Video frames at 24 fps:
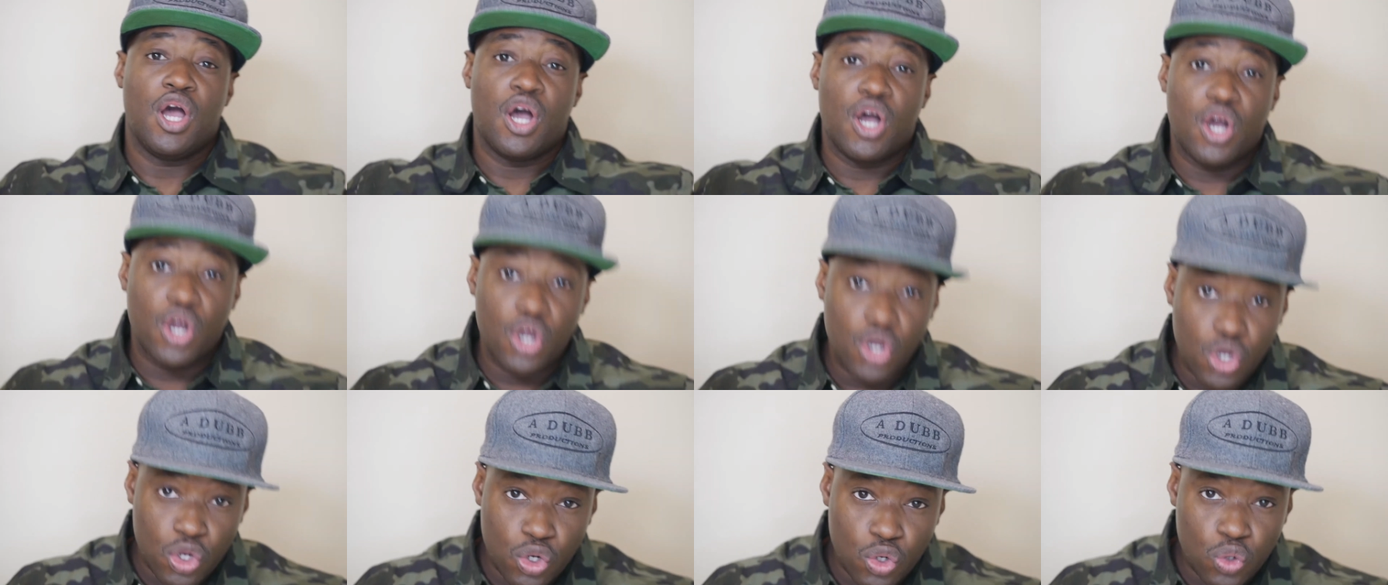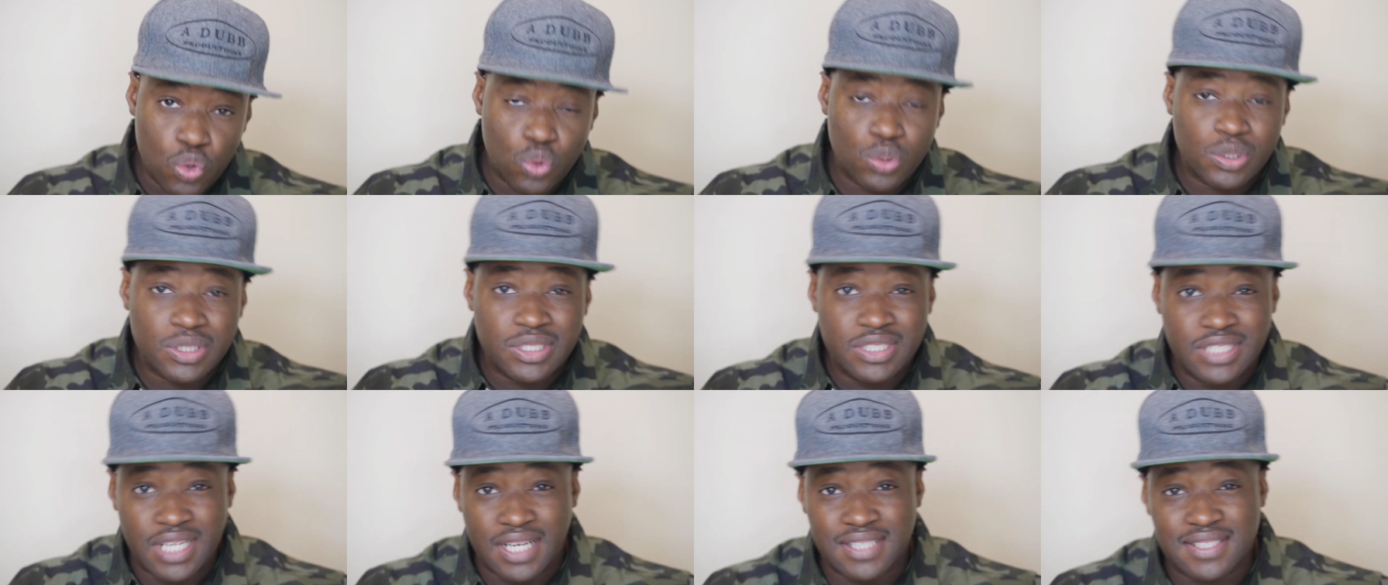Who
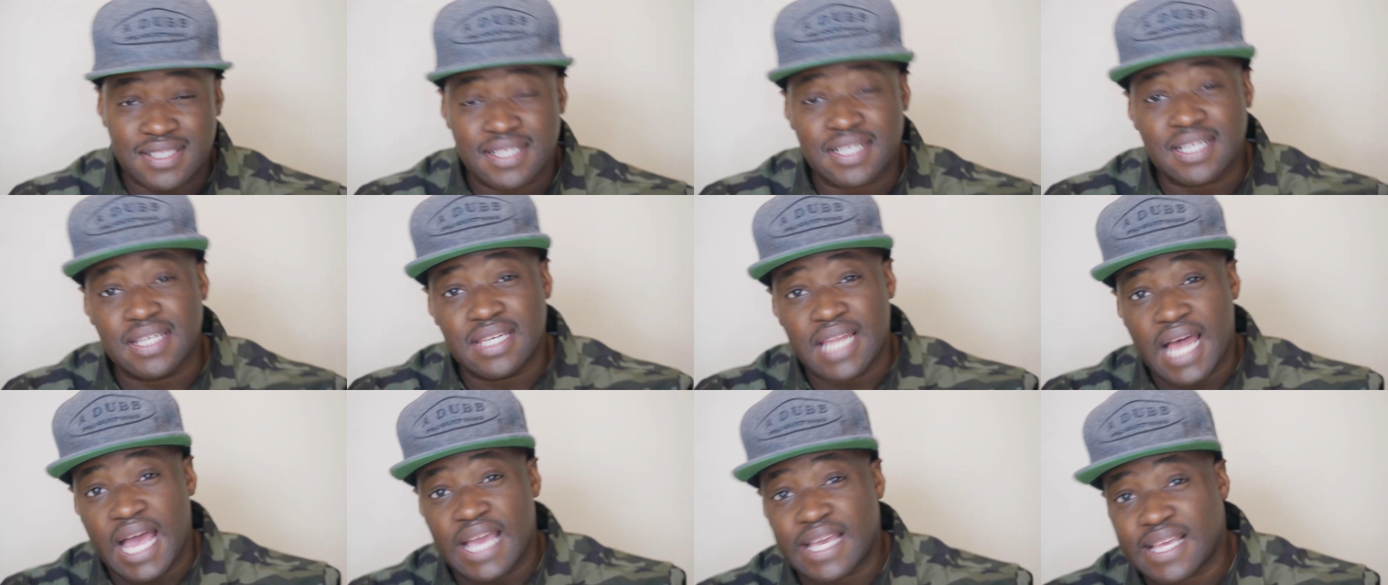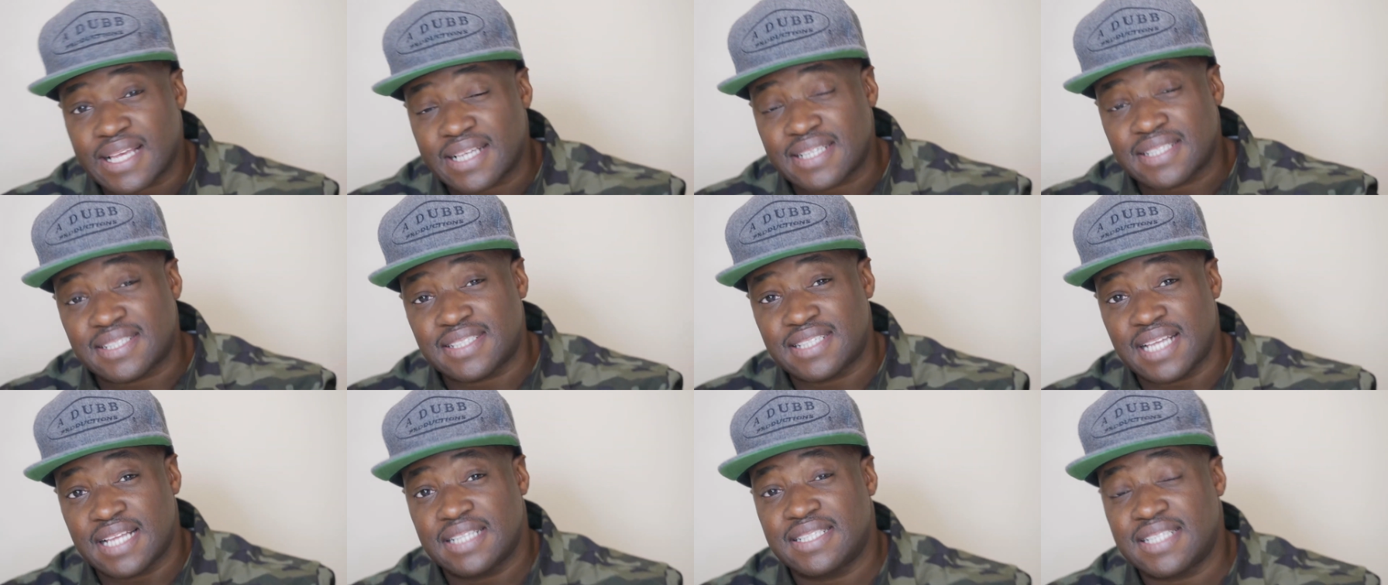doesn't like a
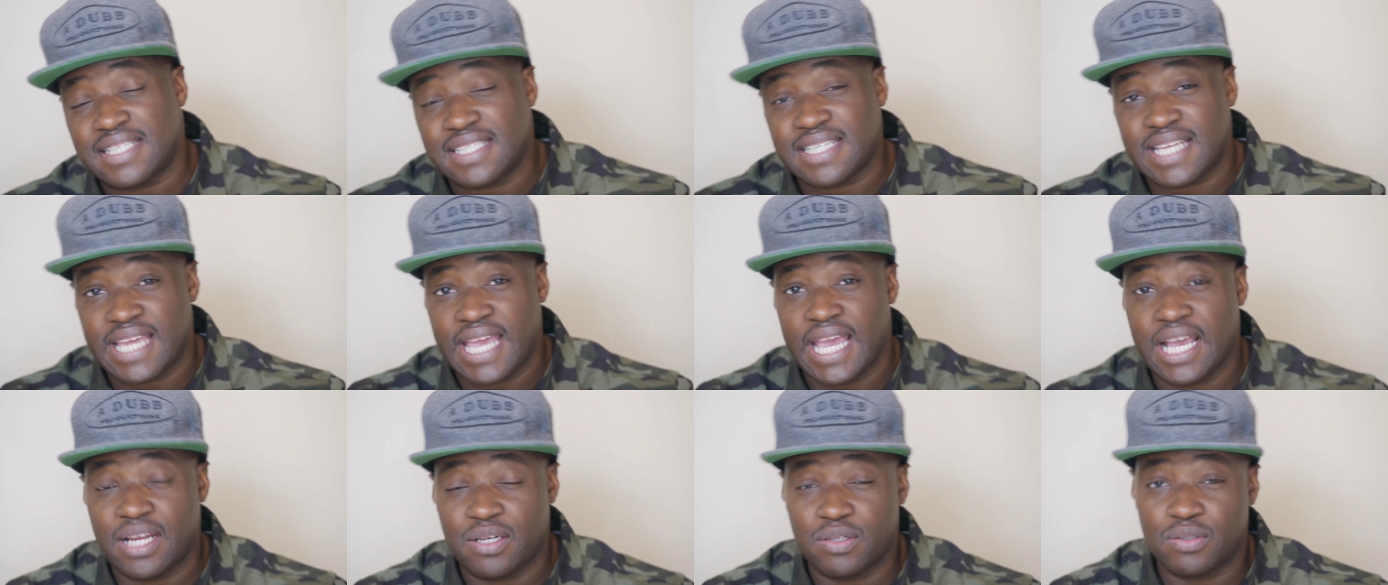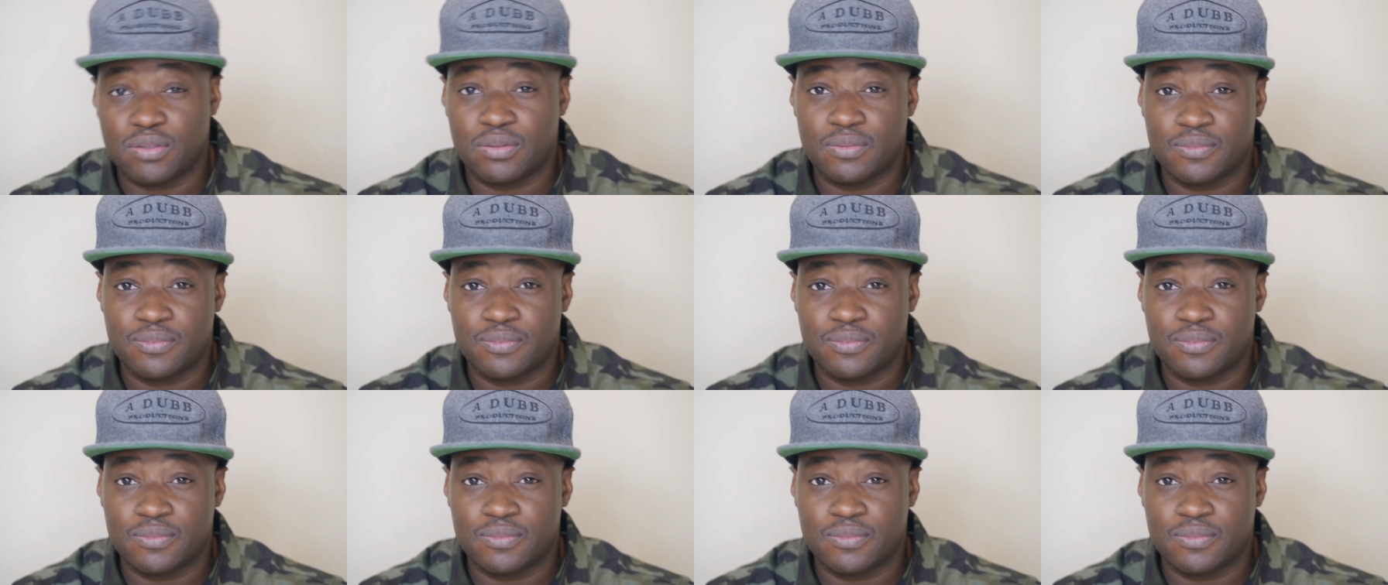scented candle?